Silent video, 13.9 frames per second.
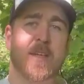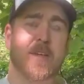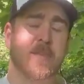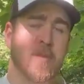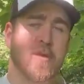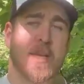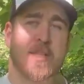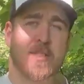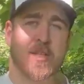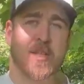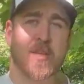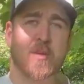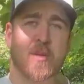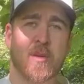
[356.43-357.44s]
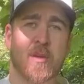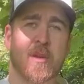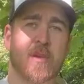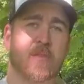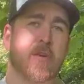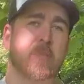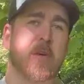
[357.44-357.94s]
a few days ago
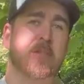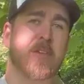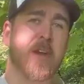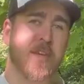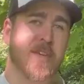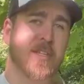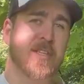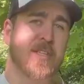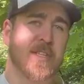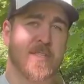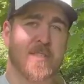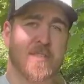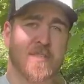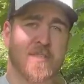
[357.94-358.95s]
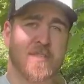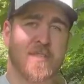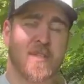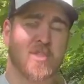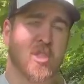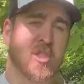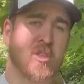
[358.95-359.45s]
from a very good distance
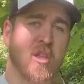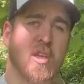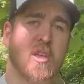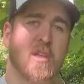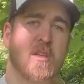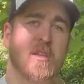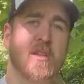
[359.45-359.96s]
and just look